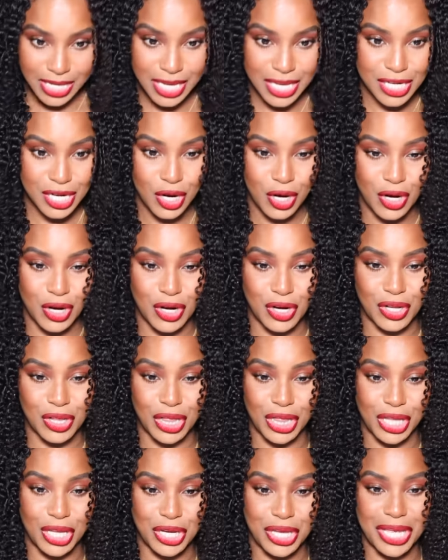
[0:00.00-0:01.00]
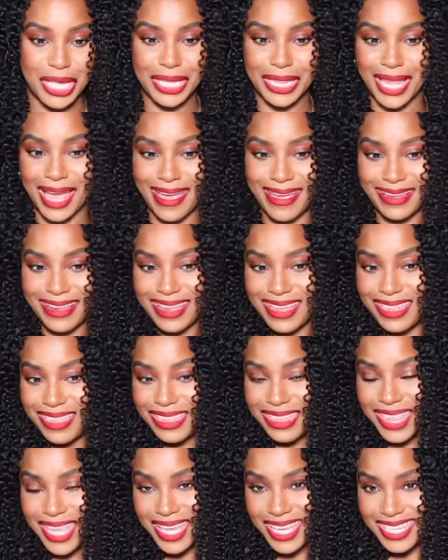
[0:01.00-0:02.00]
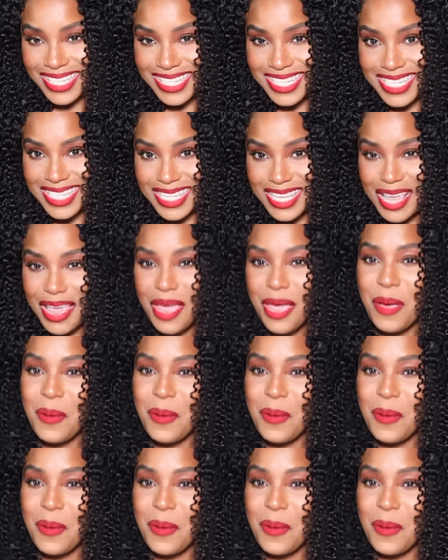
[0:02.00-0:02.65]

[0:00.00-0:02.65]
get her looking like this,